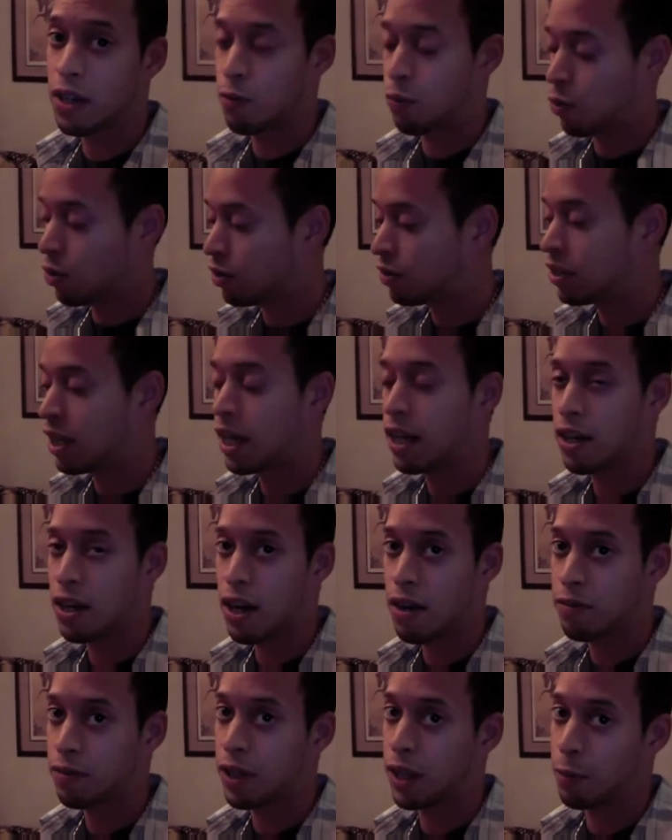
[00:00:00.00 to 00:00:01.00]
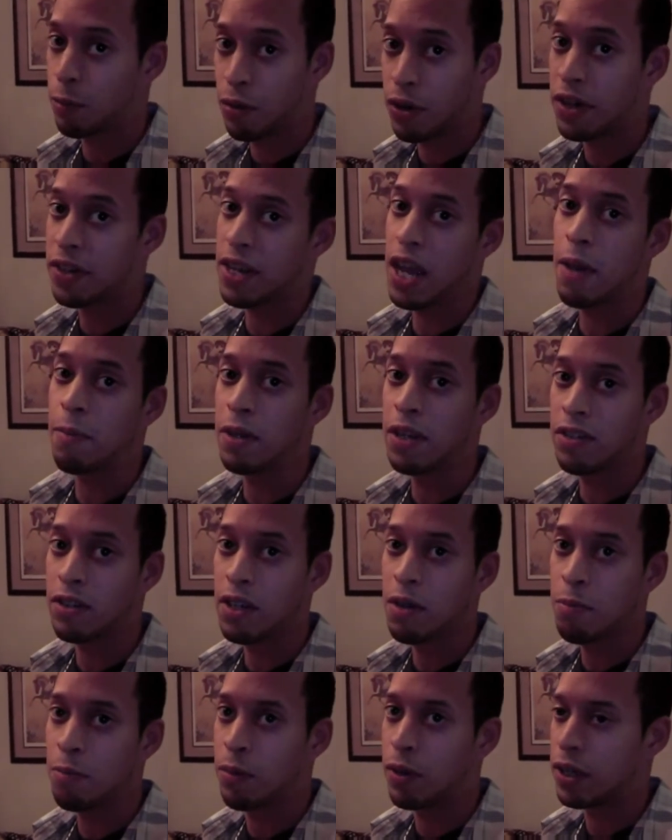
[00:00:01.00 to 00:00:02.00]
It will take it off like pretty damn
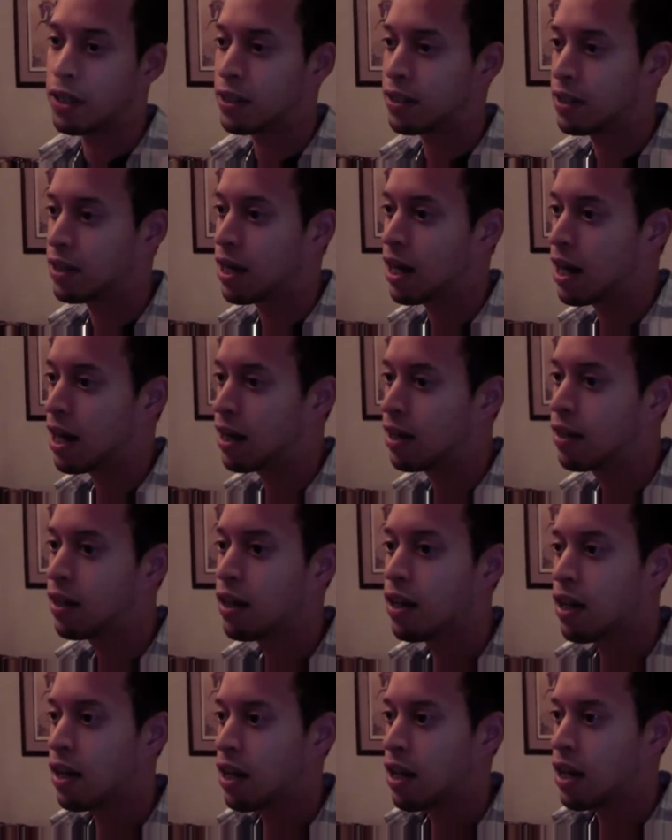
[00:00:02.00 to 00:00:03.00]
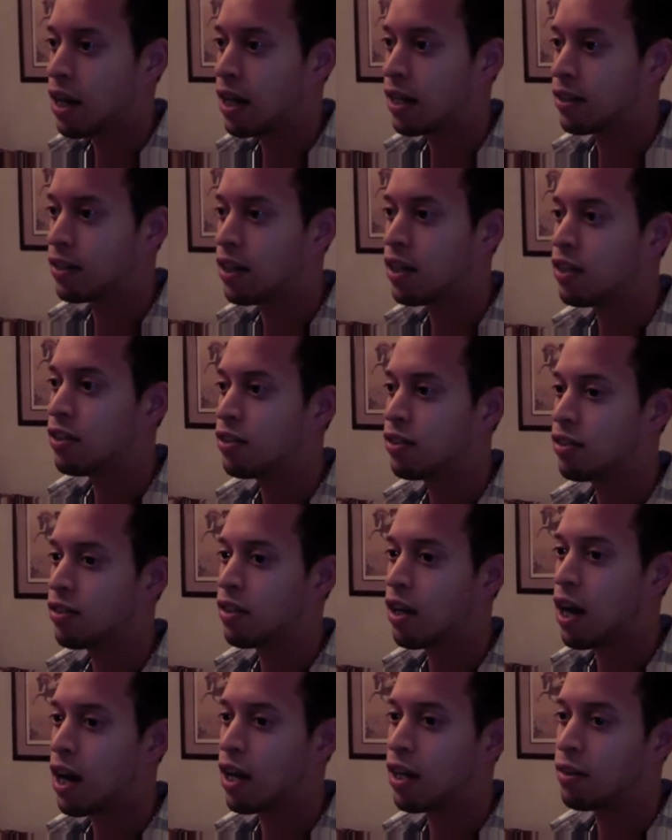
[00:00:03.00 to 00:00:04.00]
easy, but it
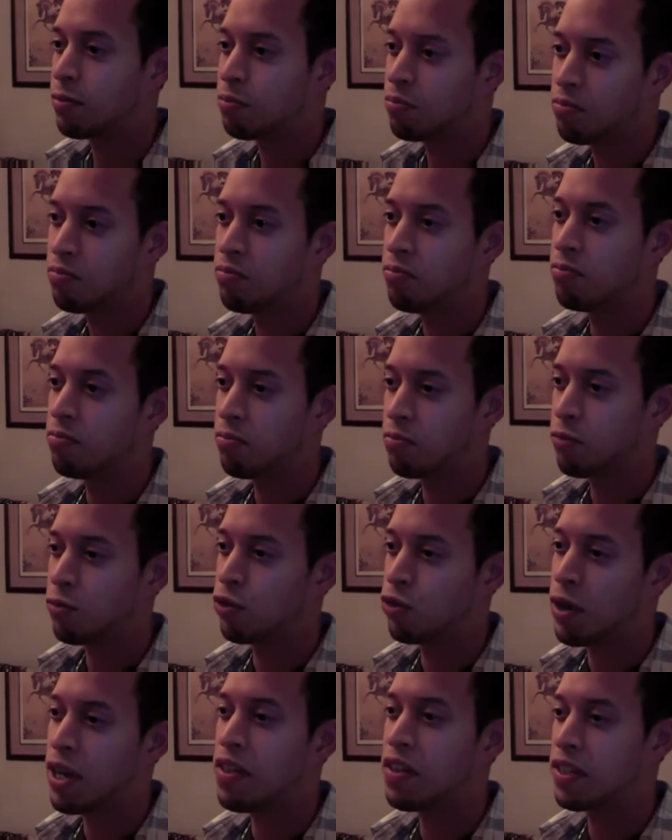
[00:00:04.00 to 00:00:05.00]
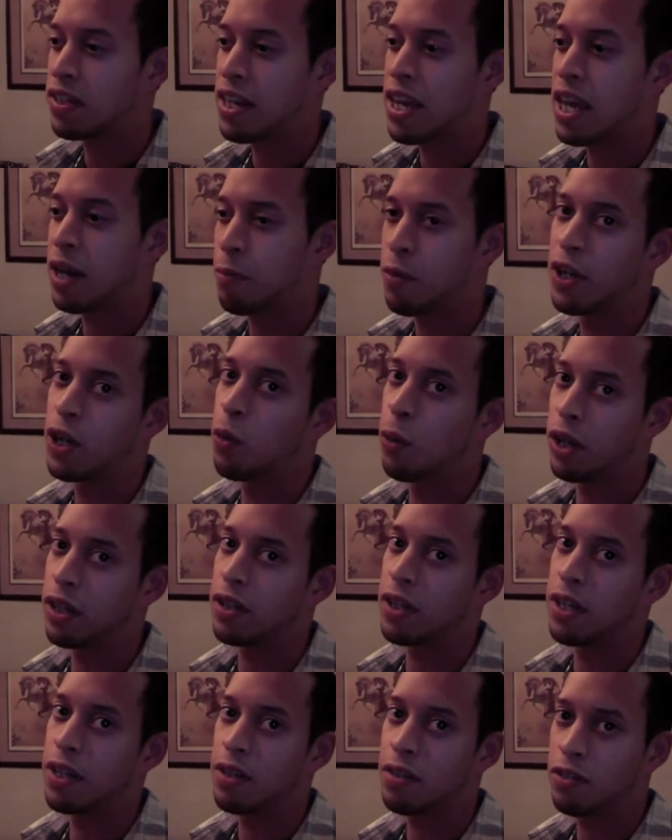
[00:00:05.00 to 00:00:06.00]
does drain the tank pretty
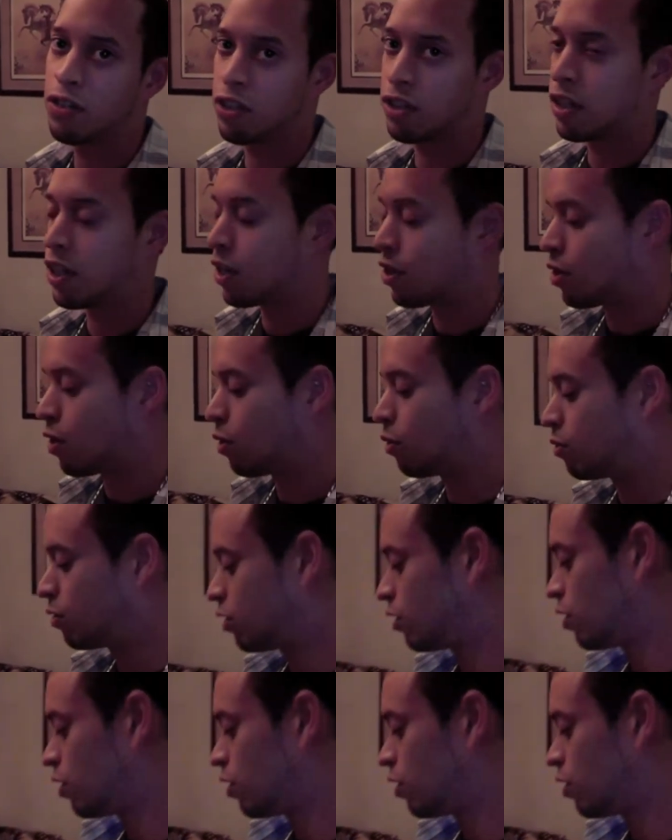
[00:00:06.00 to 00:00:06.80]
quickly, just to let you know.